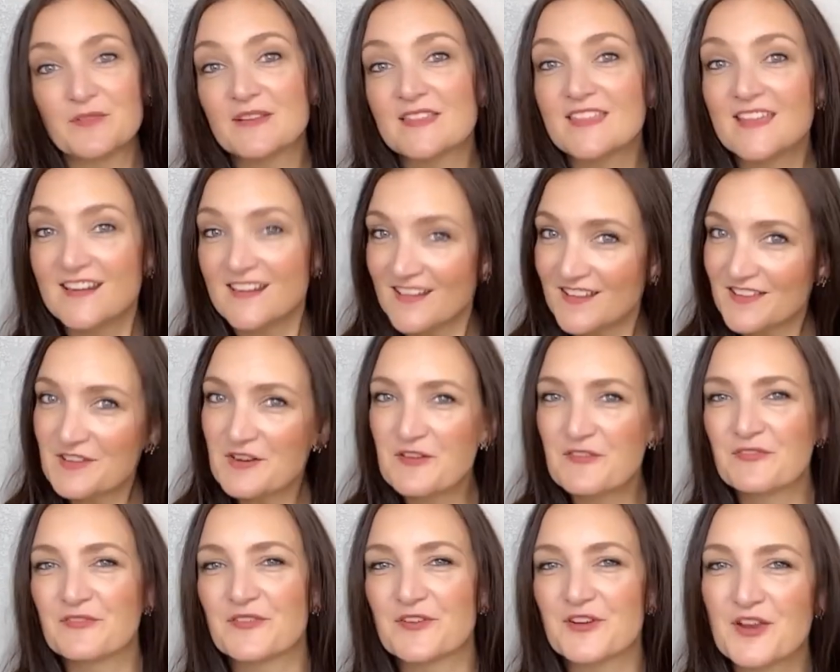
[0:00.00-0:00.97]
with another
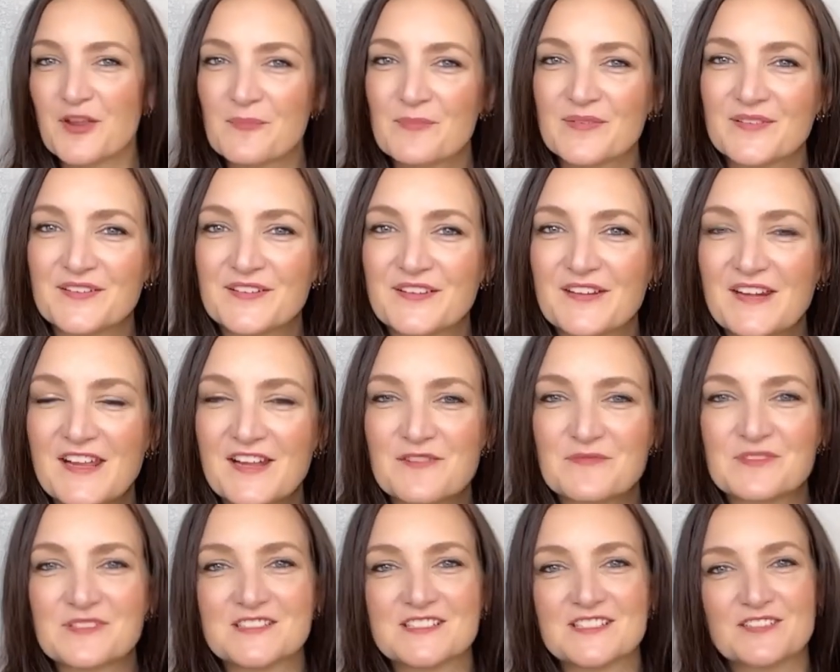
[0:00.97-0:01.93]
free balloon
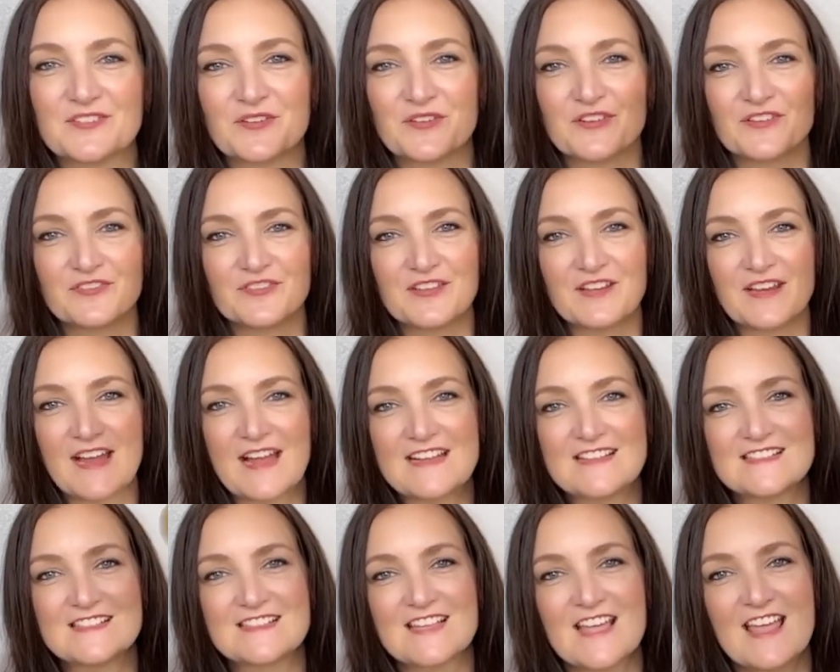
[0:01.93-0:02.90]
animal tutorial for you
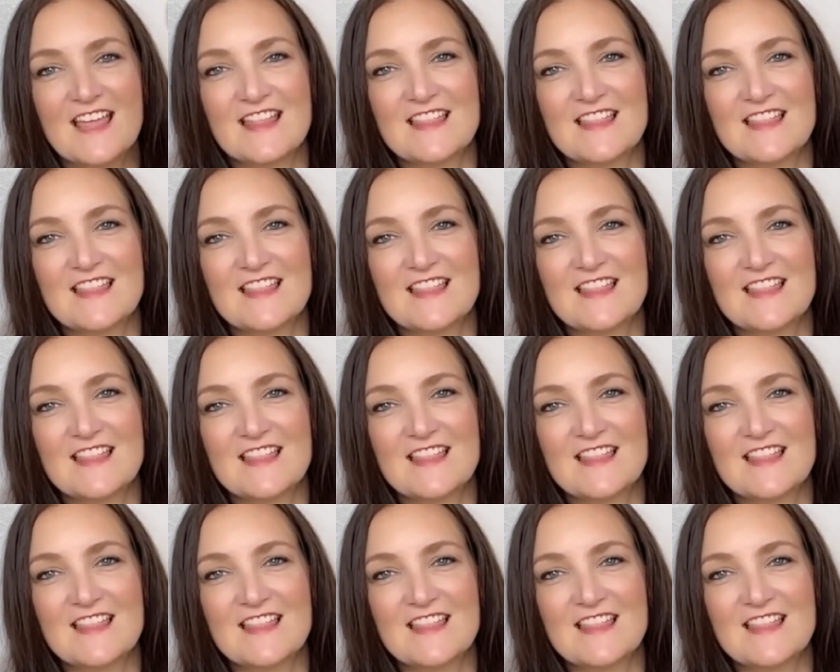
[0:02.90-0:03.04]
guys.